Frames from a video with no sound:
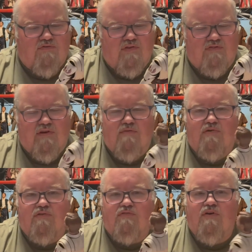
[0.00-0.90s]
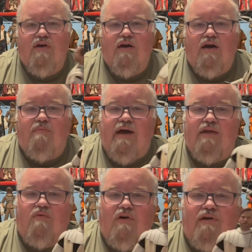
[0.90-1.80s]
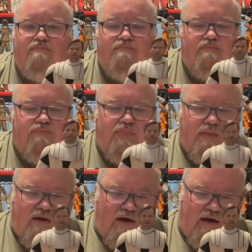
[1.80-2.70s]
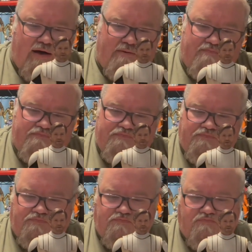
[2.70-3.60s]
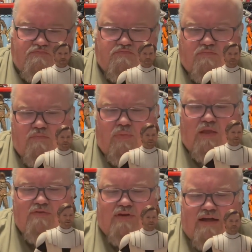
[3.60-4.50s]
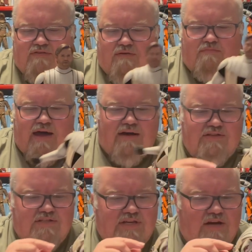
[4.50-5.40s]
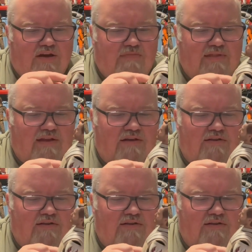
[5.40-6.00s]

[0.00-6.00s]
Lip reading: since he was a Padawan. He's got some pouches here. I mean, they look